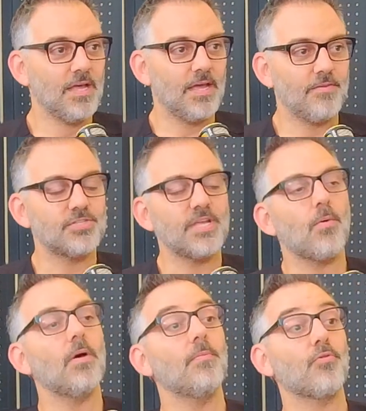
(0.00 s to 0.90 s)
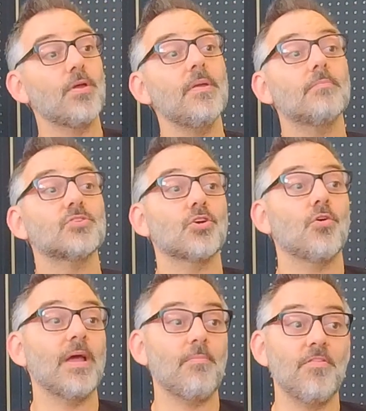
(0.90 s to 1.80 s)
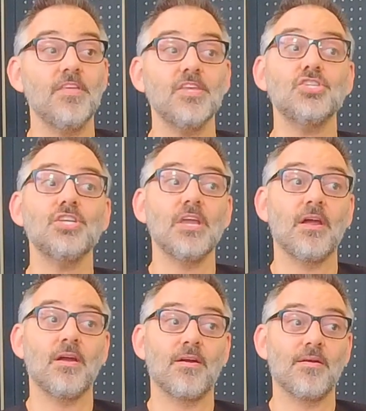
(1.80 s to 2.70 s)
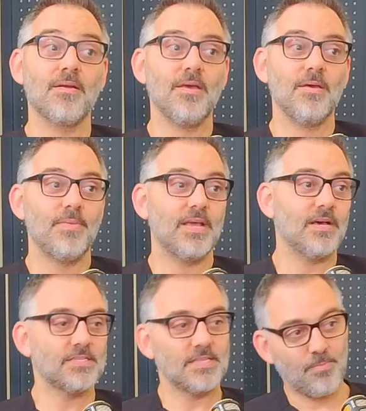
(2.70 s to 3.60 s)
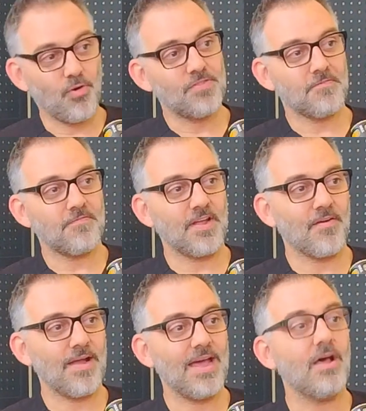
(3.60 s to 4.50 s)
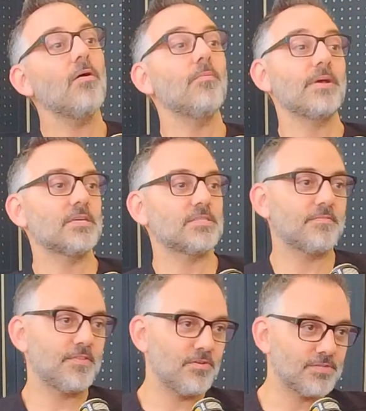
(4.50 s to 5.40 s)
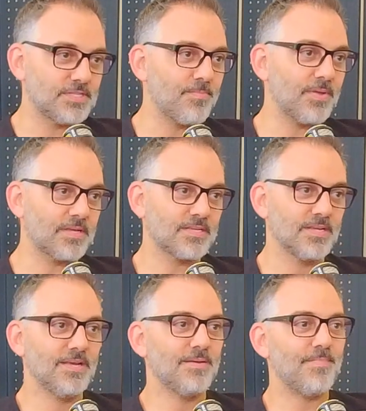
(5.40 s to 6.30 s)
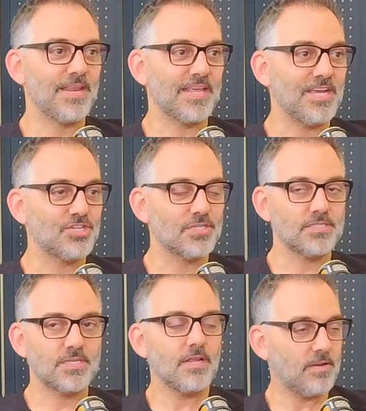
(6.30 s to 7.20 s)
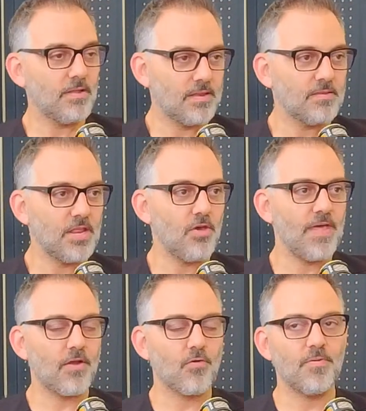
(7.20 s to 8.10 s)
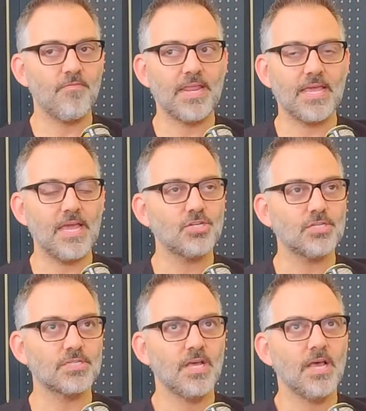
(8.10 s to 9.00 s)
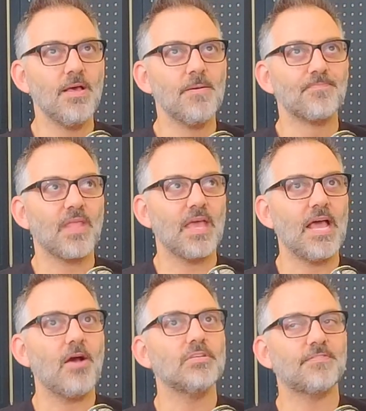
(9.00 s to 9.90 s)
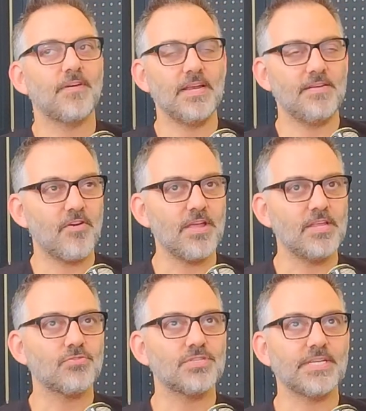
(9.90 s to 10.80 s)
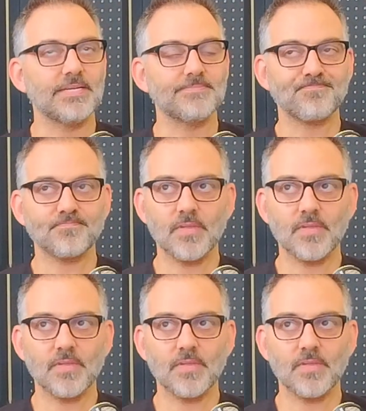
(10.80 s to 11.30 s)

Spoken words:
And they're saying, well, the premiums are going up this year because, and they point their finger at, oh, because of the Ozempic medications and that group of medications. And I always find it very interesting.